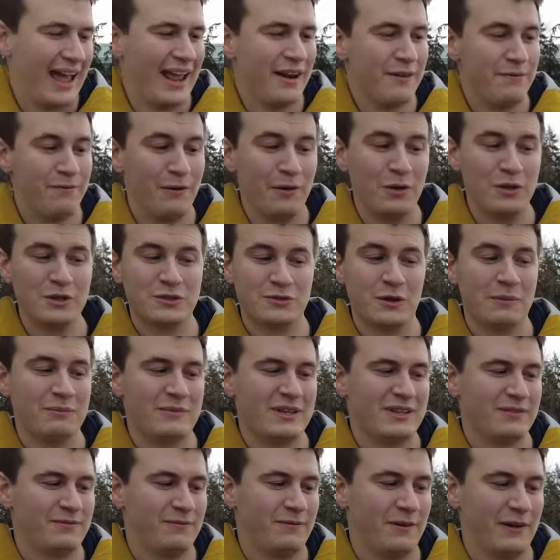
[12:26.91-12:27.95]
And the photos from
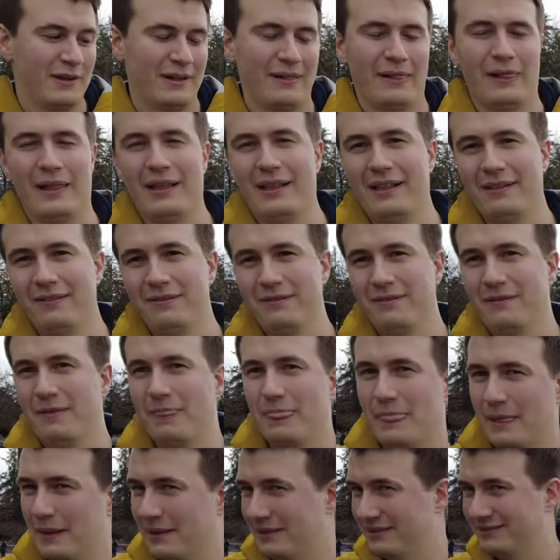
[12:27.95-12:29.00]
the, uh,
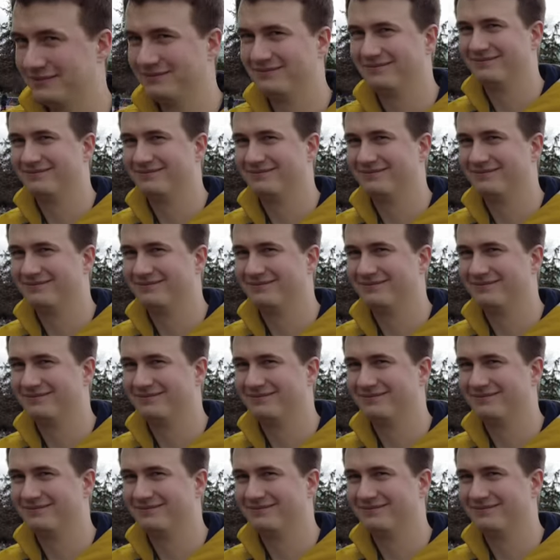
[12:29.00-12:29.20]
you